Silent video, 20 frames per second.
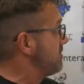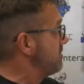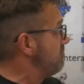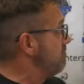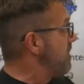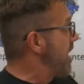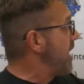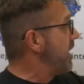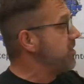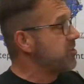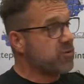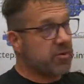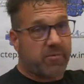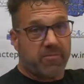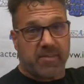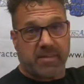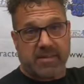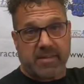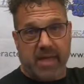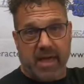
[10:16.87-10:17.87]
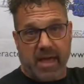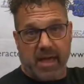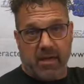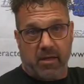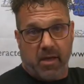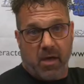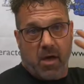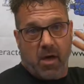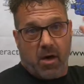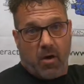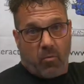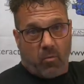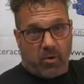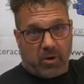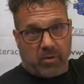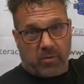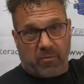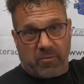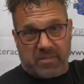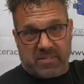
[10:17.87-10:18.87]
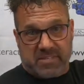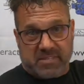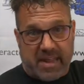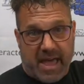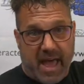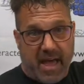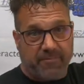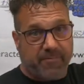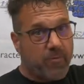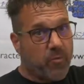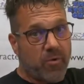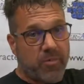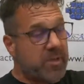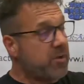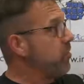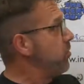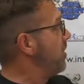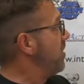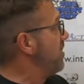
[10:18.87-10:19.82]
manager of the day working with the staff, or whether you're one